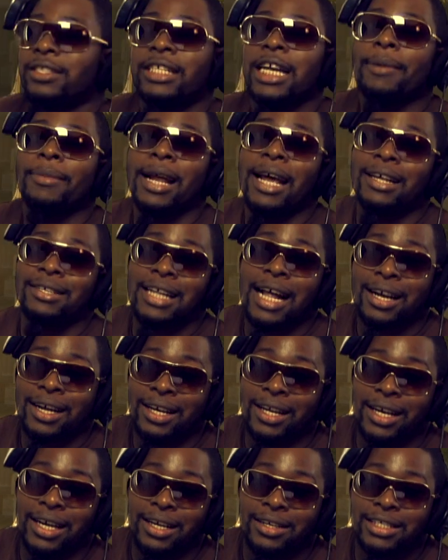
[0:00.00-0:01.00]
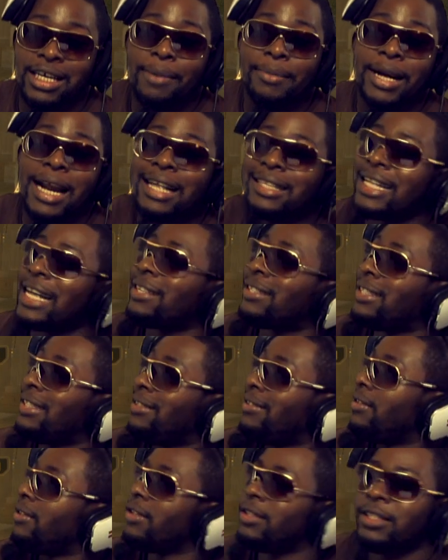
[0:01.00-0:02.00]
Tell me that's not clean. Tell me that's...
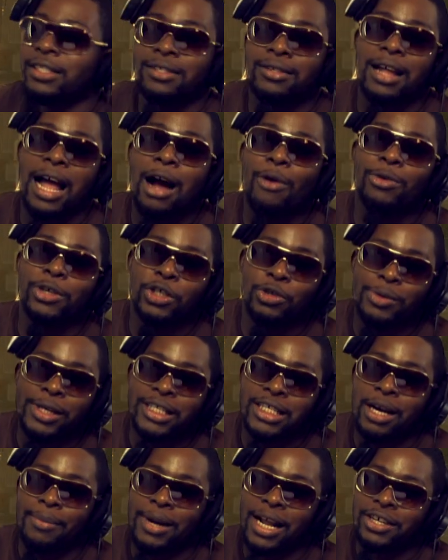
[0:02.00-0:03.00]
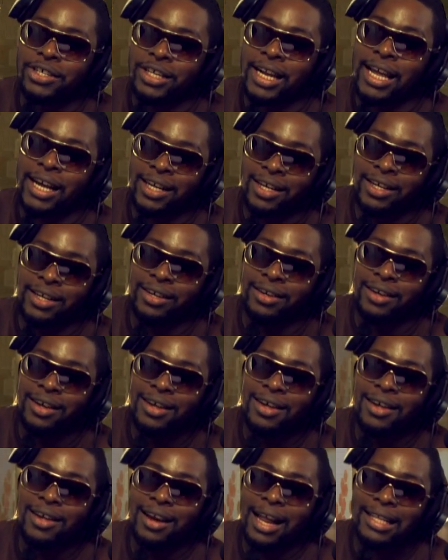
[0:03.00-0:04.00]
I wish you would tell me that shit ain't clean.
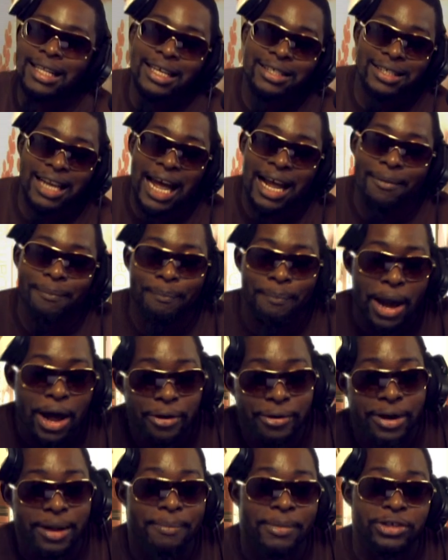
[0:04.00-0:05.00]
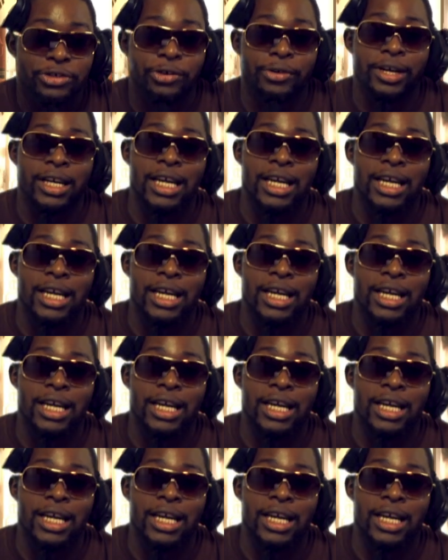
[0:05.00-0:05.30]
Like, that's like better than Mr.